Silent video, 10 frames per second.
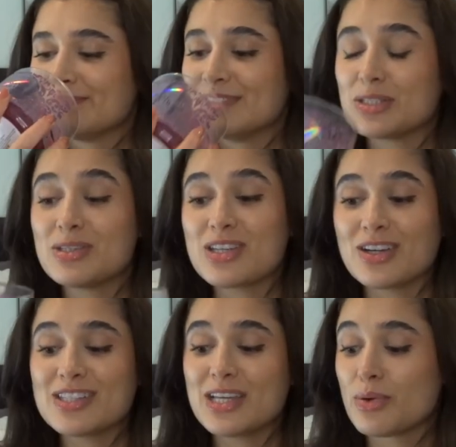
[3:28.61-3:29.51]
This was
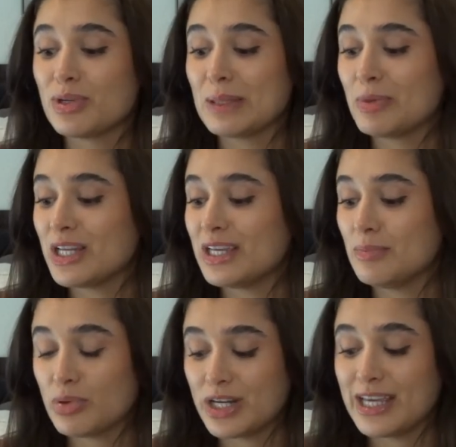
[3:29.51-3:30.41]
honestly a really pretty,
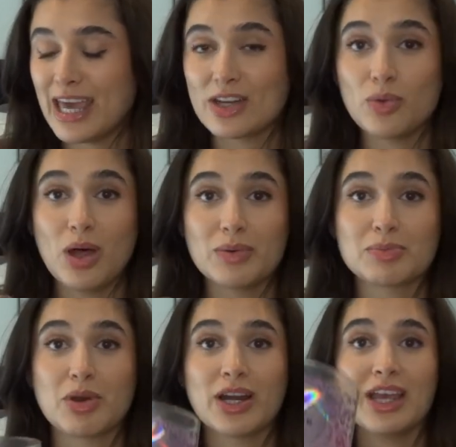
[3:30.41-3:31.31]
pretty candle while it was
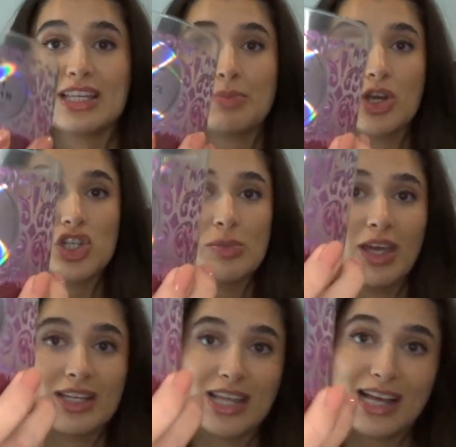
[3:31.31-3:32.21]
burning, especially
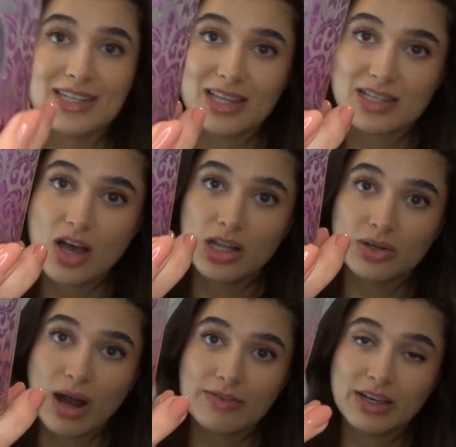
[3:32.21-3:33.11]
because it has like this
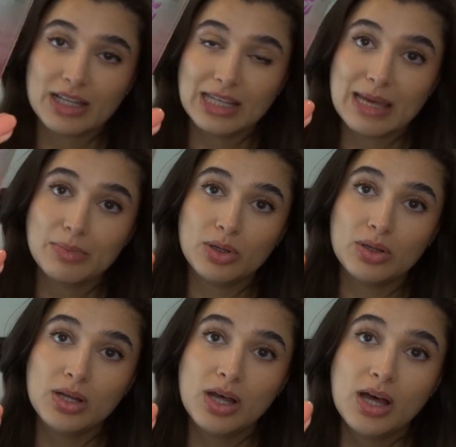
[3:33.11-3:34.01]
holographic
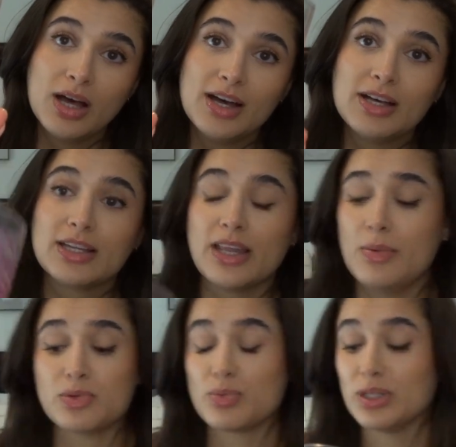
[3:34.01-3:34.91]
label. It
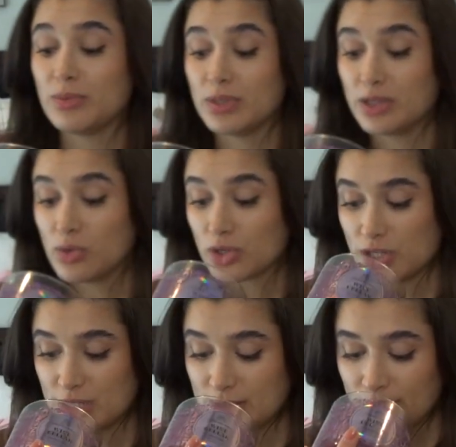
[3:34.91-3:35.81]
was really, really
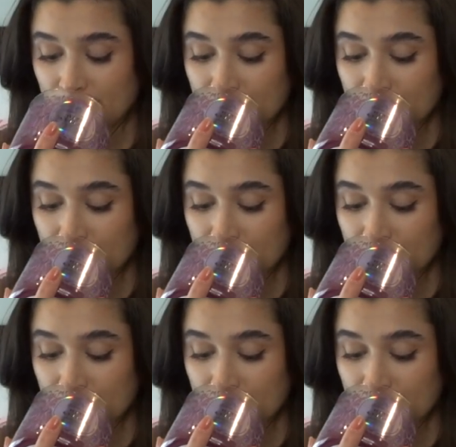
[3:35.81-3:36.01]
gorgeous.